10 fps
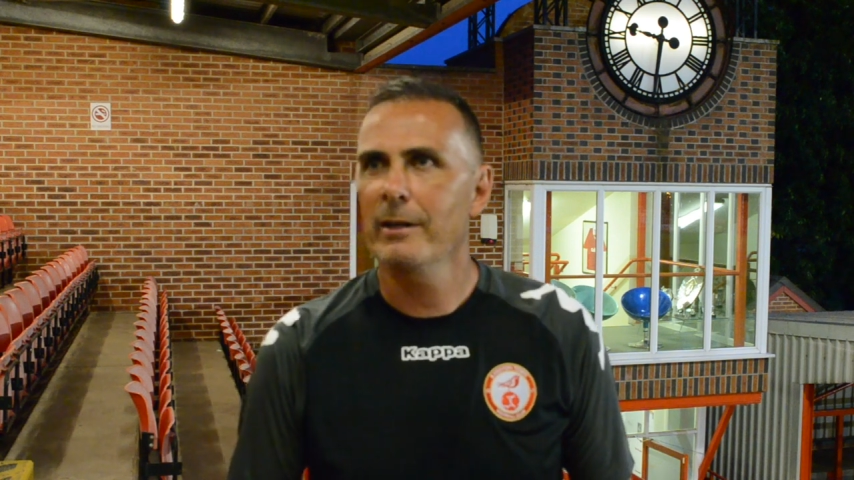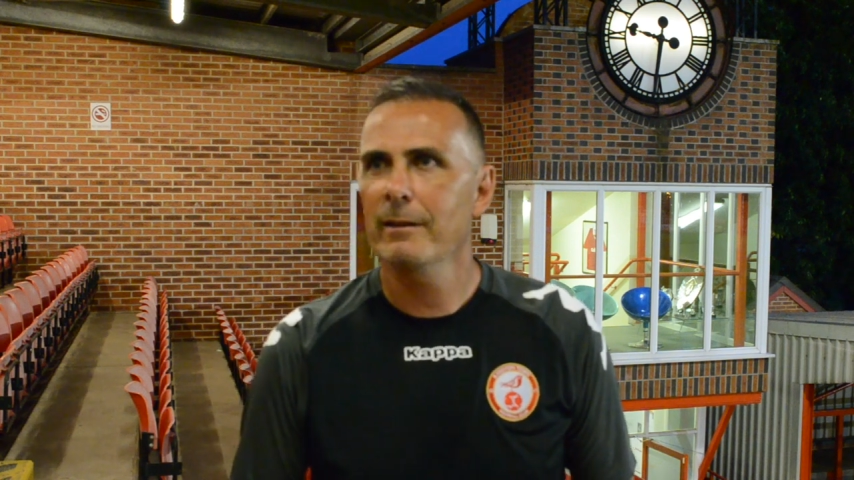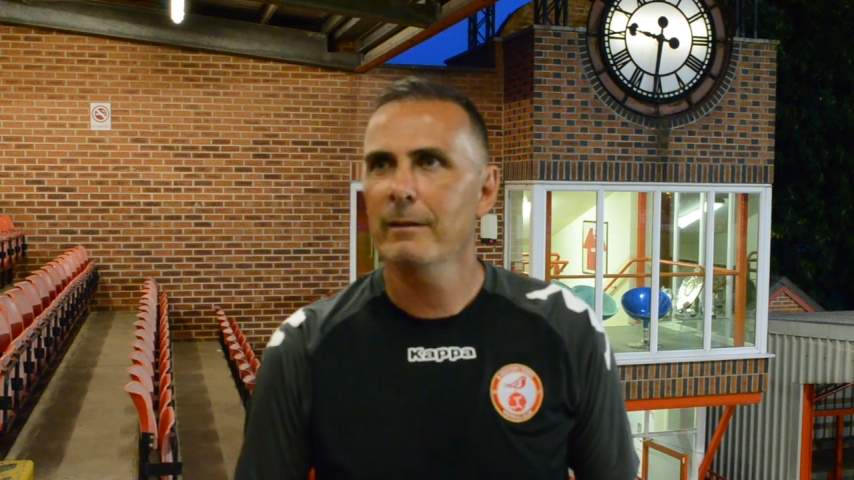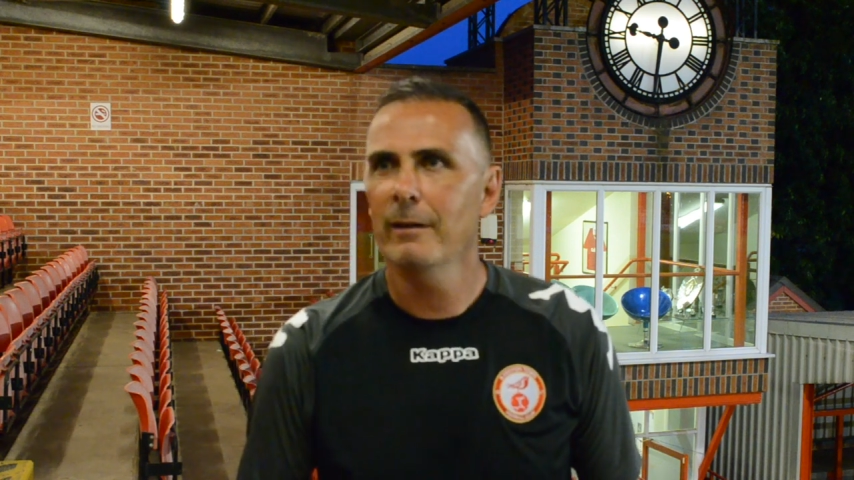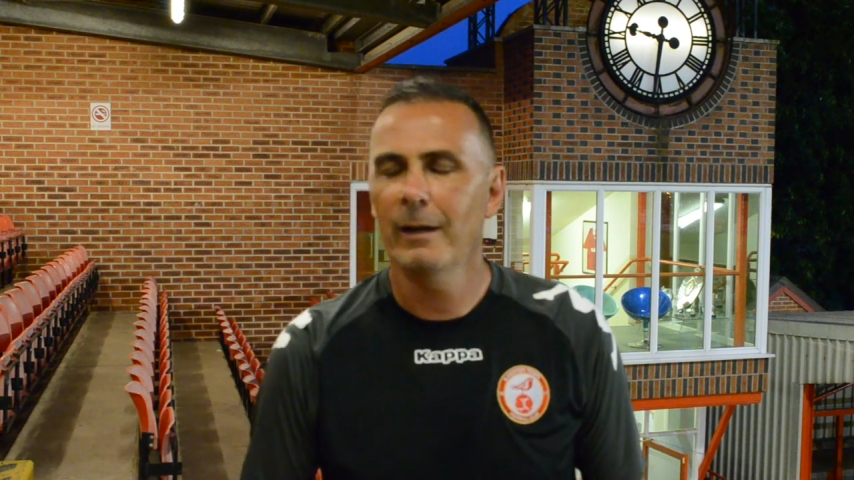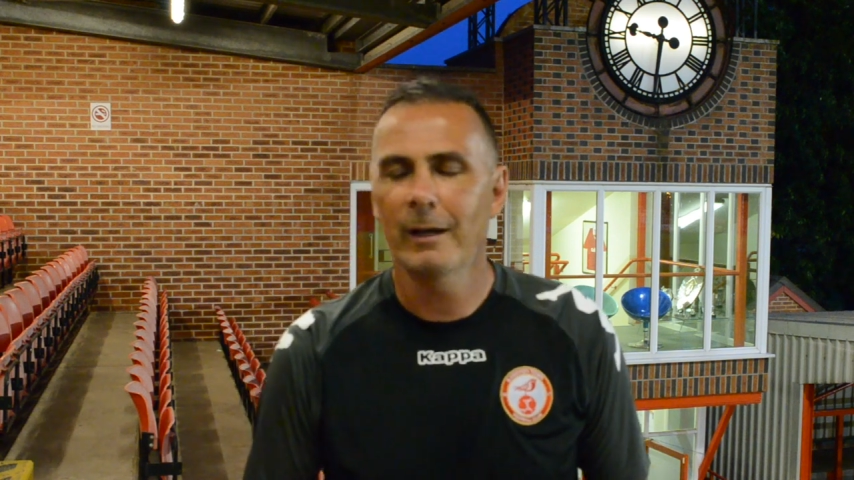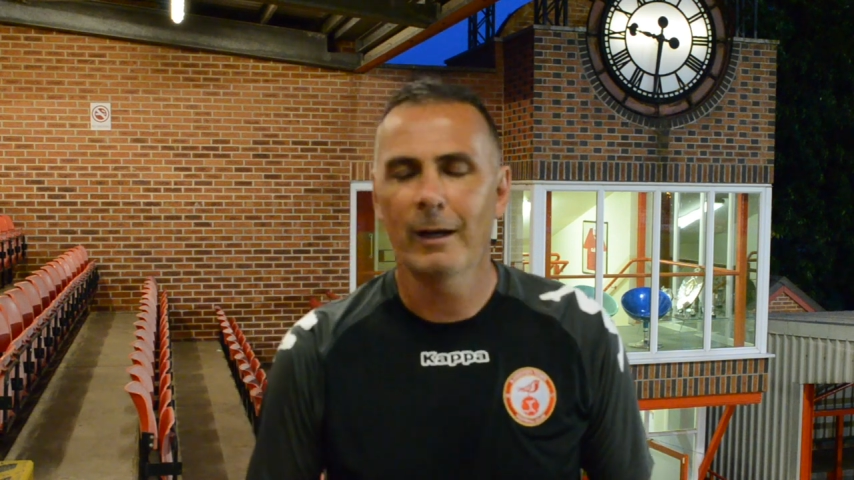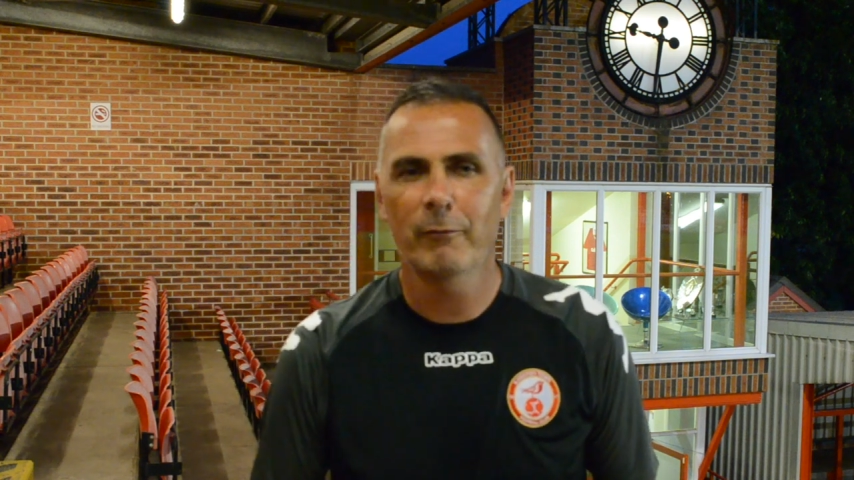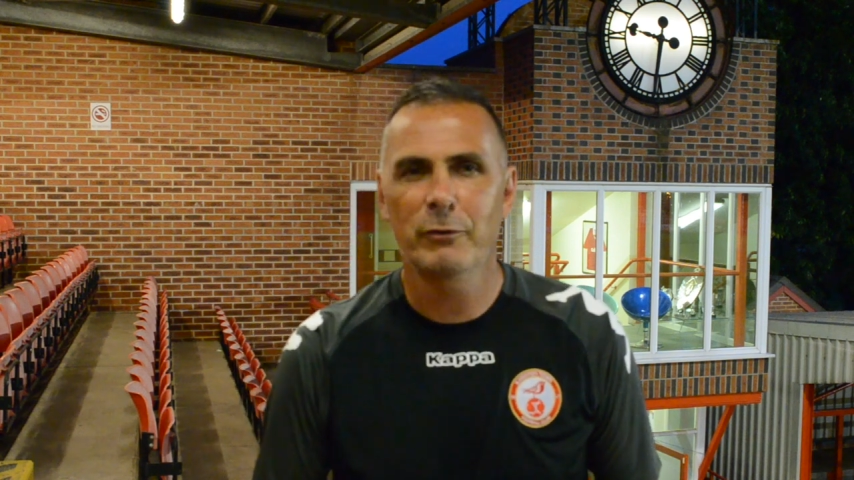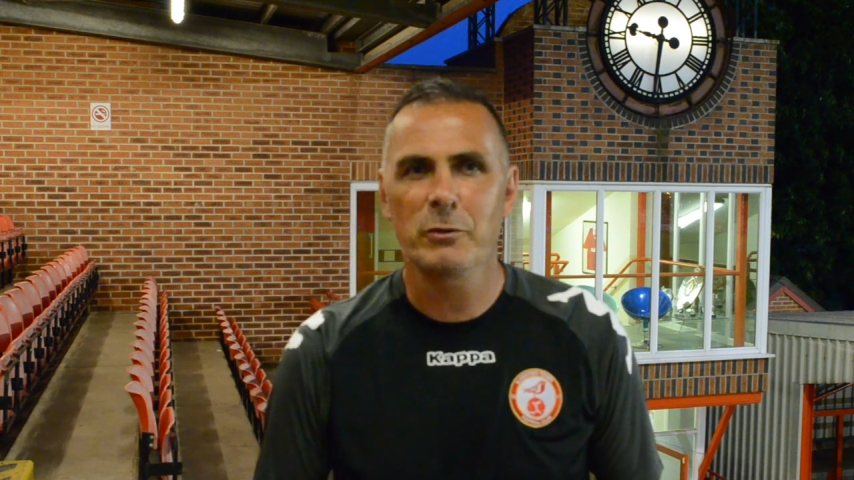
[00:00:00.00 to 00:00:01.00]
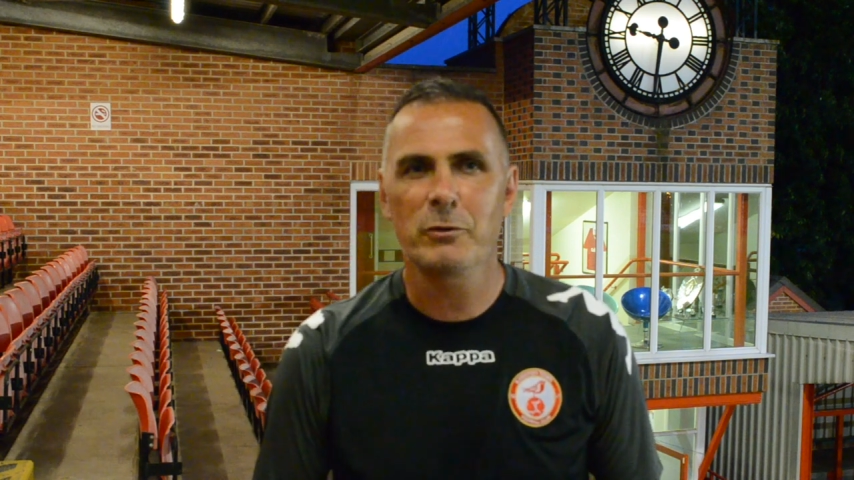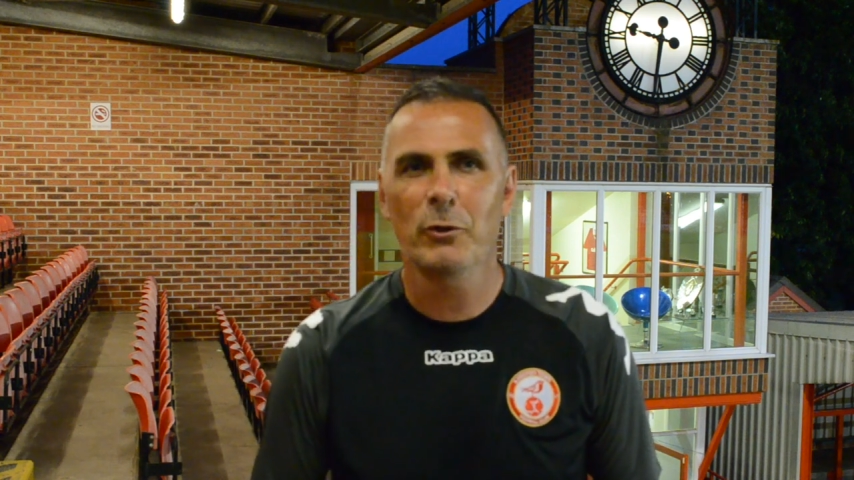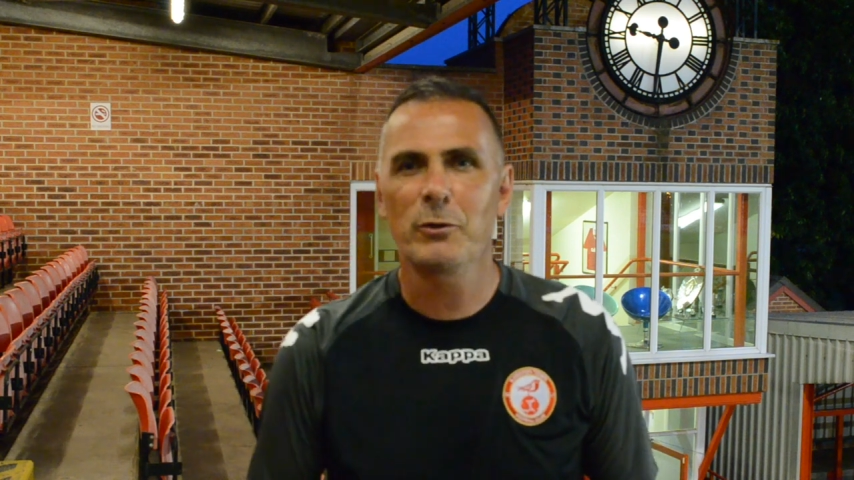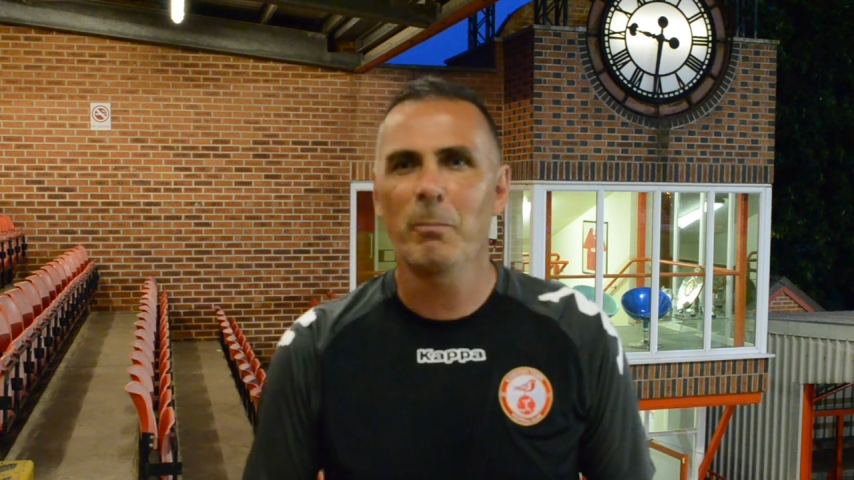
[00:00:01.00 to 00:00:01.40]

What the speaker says: I've just talked to